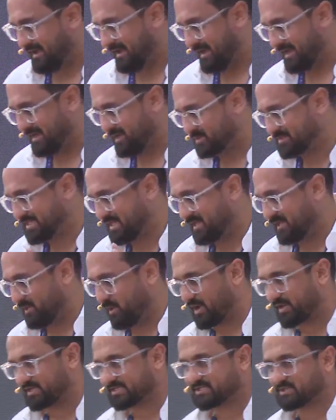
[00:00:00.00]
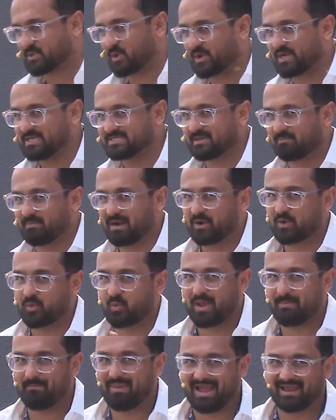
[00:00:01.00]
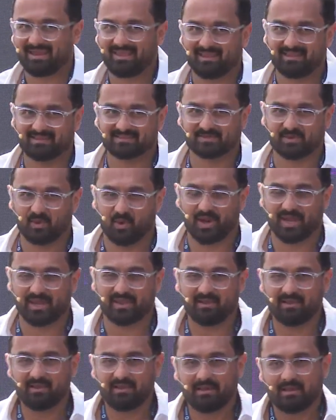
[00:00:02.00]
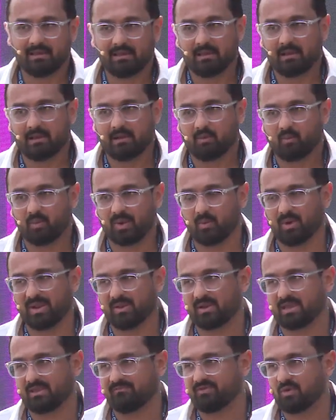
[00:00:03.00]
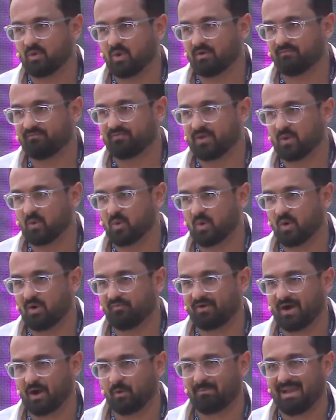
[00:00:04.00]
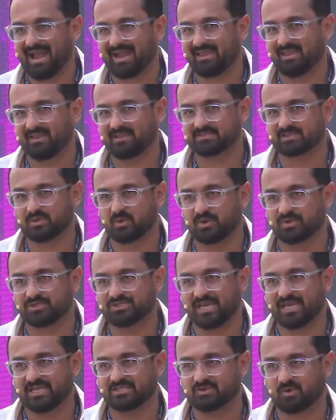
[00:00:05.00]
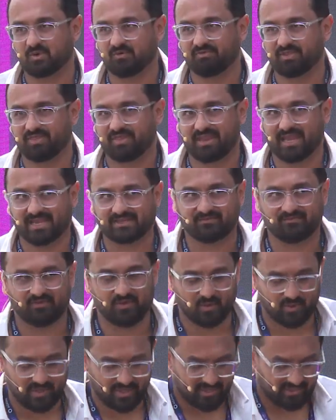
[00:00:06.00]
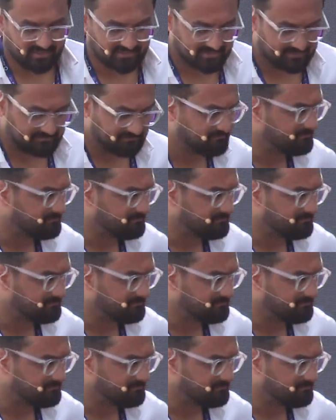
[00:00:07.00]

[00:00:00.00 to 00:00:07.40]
You see a lot of stories about where banking is going. We want to give you a view of how banking is going to change over the next few years.